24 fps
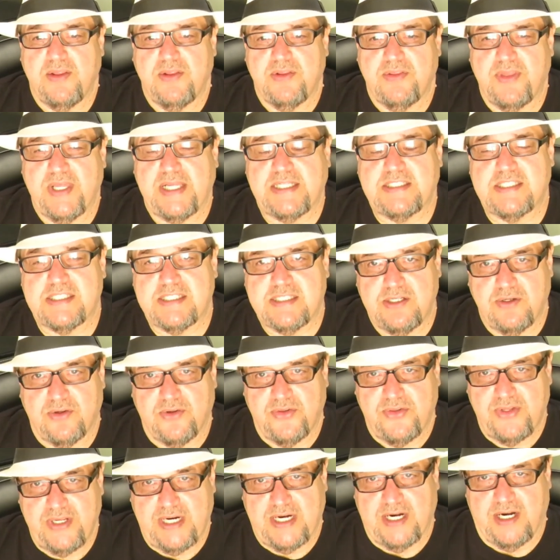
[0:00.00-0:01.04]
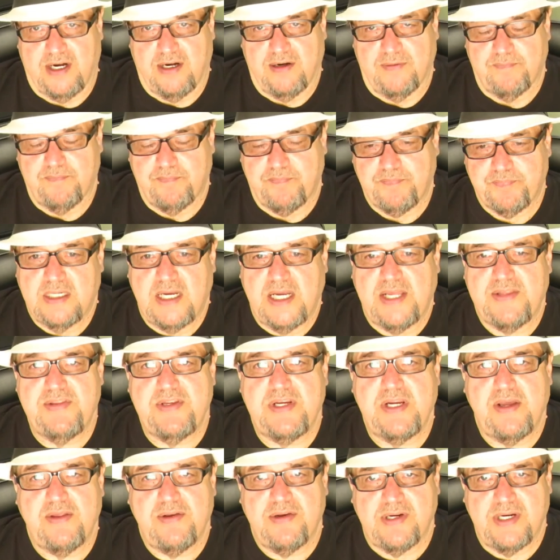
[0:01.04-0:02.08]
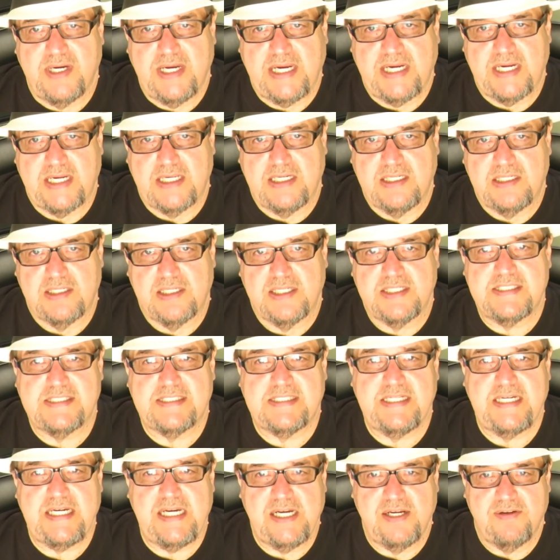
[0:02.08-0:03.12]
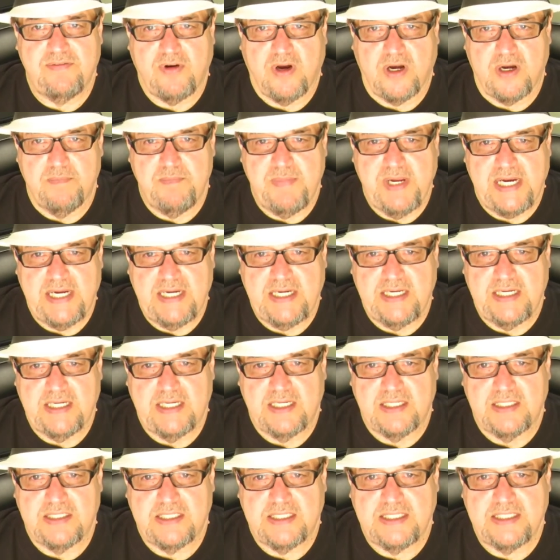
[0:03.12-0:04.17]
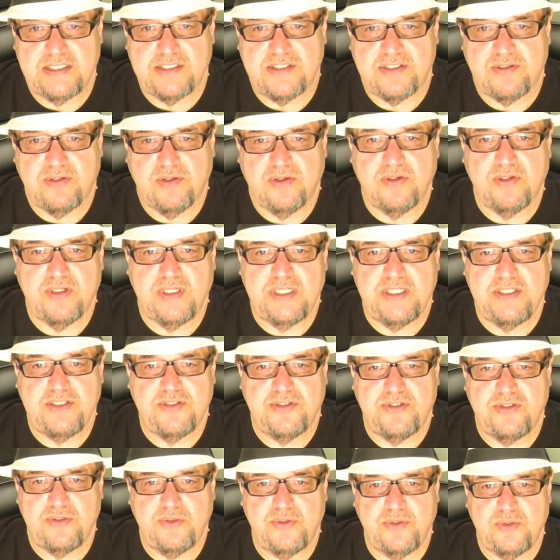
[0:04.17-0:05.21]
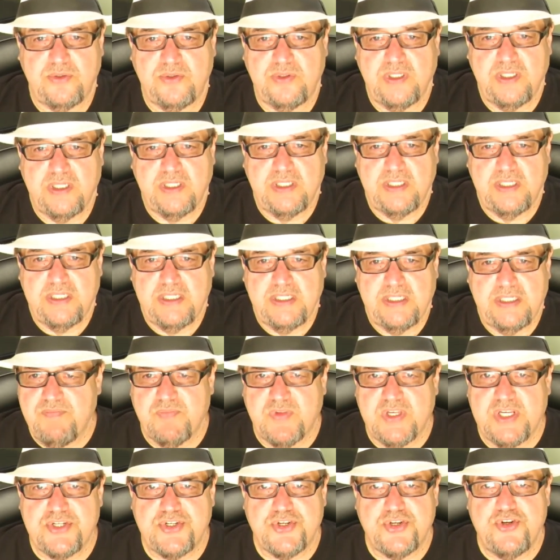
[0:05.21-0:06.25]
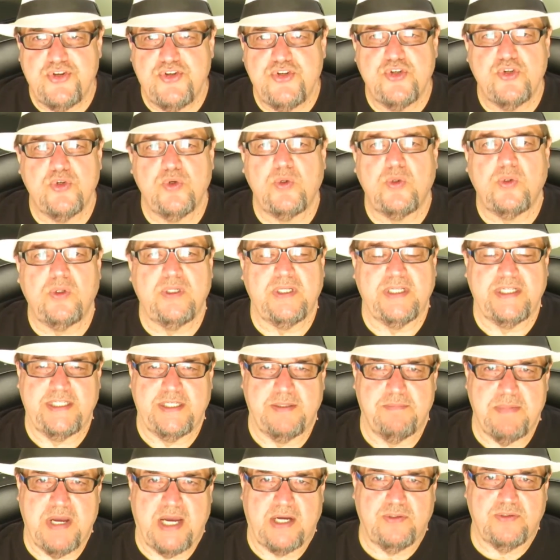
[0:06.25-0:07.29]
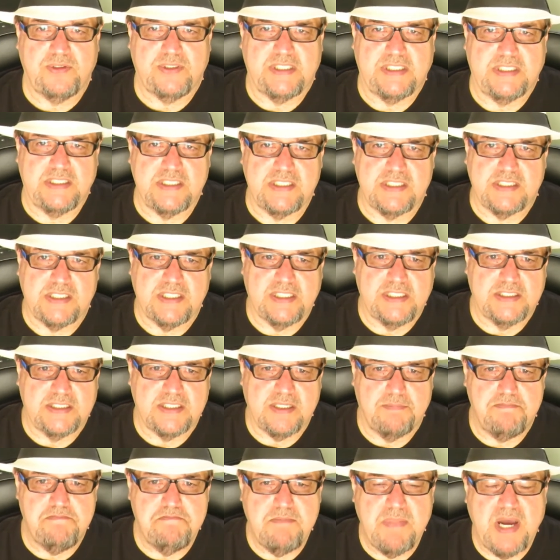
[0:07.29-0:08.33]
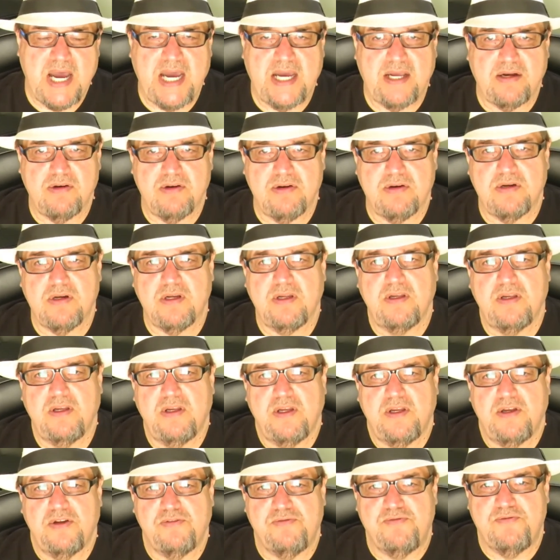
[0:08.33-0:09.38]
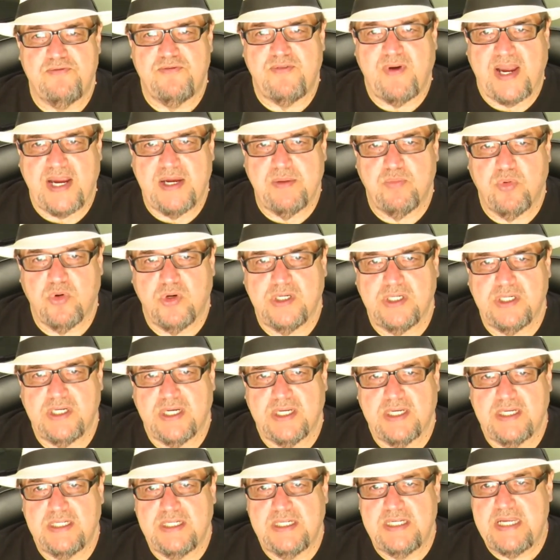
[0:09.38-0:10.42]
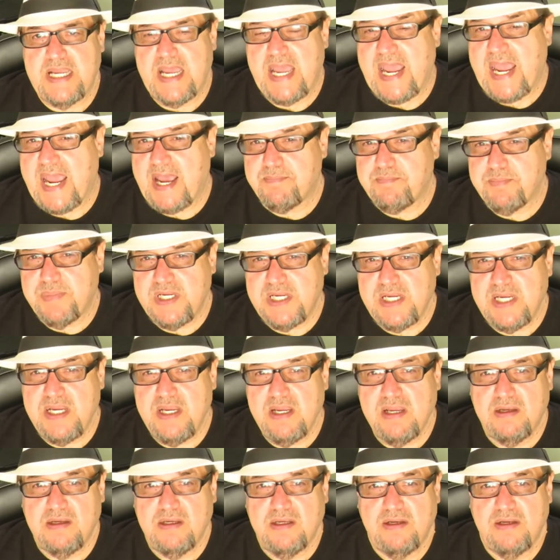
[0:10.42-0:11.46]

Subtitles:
That's still there. On the other hand, the city of Armenia has turned into this jewel in the mountains. It's a modern, vibrant, happy,